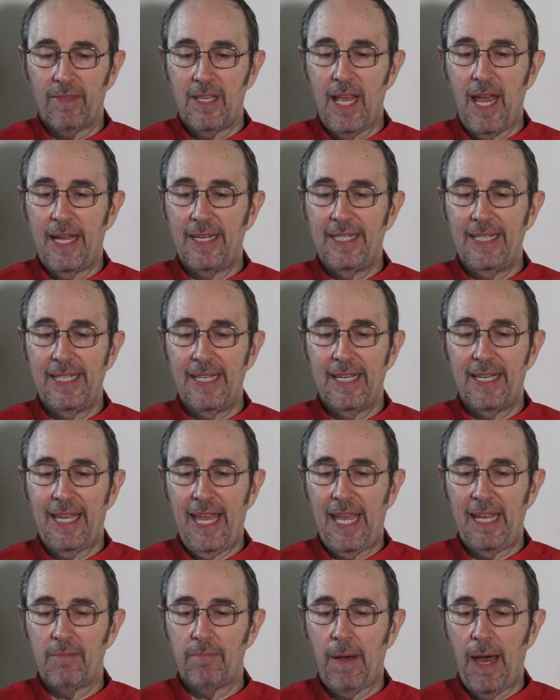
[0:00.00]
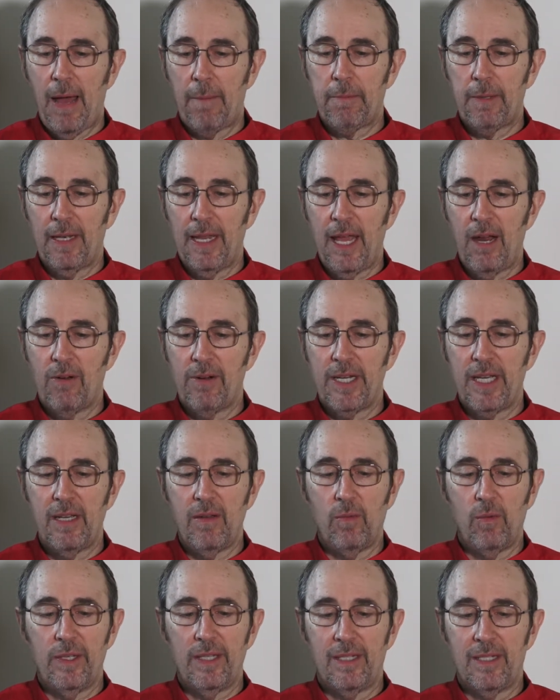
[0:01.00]
the idea gained popularity
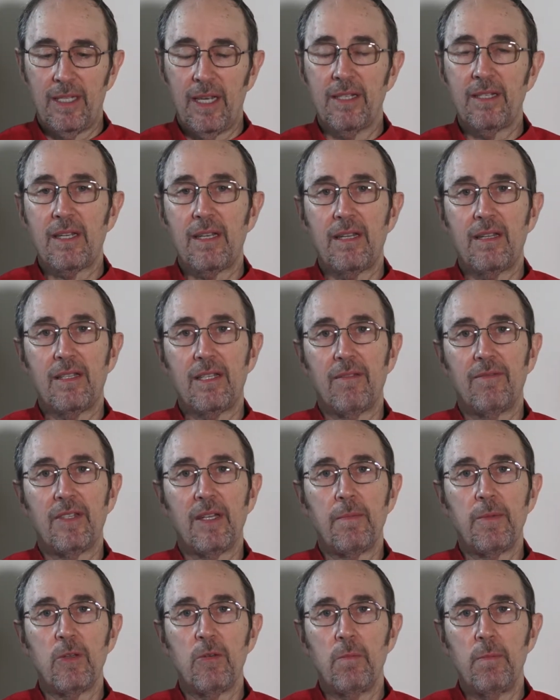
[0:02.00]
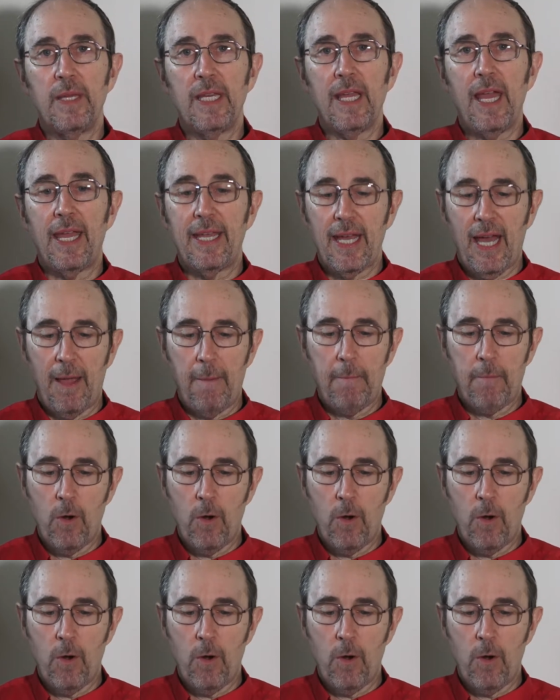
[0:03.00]
with dozens of WBAI